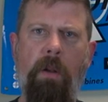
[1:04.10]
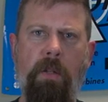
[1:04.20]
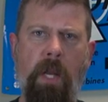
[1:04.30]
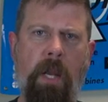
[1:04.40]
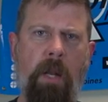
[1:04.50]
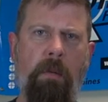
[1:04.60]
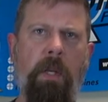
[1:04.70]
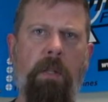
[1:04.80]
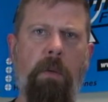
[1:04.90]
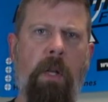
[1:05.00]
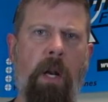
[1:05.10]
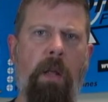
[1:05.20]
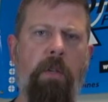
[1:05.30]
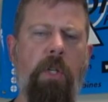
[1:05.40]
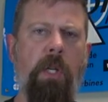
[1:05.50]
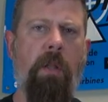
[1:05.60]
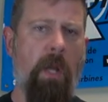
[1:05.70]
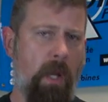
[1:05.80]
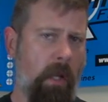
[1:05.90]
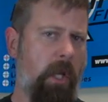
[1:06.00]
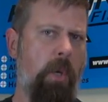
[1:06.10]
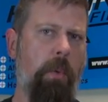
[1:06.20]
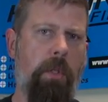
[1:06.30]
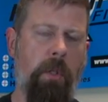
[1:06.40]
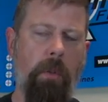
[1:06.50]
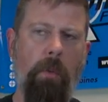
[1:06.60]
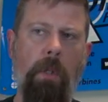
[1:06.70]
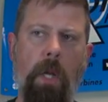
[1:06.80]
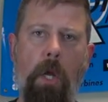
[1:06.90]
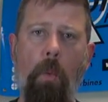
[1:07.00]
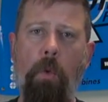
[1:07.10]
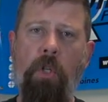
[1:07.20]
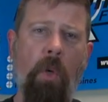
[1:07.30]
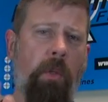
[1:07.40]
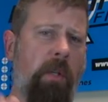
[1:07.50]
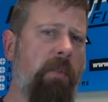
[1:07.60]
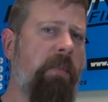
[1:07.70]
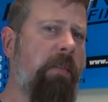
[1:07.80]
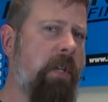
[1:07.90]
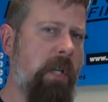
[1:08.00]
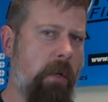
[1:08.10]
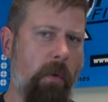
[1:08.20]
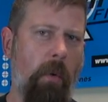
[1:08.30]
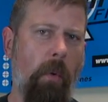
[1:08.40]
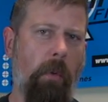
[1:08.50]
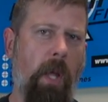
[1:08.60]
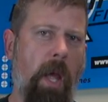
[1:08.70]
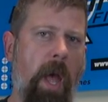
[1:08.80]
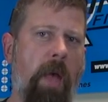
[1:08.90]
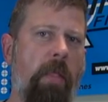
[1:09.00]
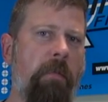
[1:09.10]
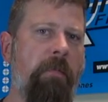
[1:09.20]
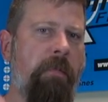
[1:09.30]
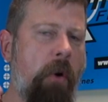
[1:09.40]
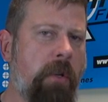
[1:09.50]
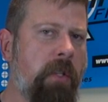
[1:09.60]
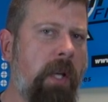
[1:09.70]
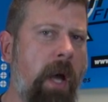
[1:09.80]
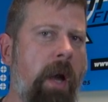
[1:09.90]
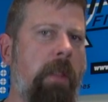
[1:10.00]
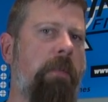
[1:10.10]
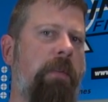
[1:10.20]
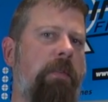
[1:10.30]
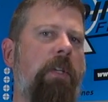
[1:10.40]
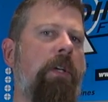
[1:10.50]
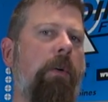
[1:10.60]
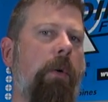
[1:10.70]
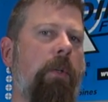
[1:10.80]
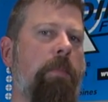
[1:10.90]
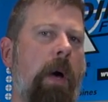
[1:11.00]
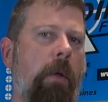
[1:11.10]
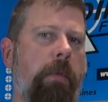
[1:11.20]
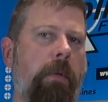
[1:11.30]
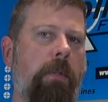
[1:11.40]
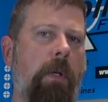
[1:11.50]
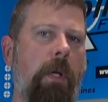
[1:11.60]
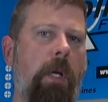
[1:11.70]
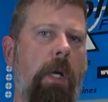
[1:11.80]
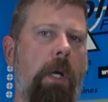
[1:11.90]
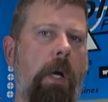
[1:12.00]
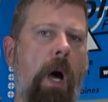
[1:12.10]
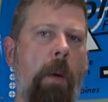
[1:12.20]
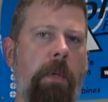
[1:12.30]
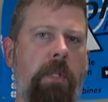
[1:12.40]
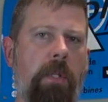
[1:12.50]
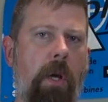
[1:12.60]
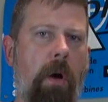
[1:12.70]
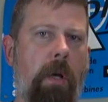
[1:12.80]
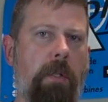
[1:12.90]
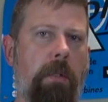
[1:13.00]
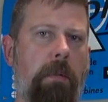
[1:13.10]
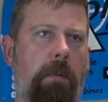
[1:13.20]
in his hand, takes it in and out of the sheath like you would do. We show it to the 15-year-old, and the first thing out of the 15-year-old's mouth is, how much does it cost?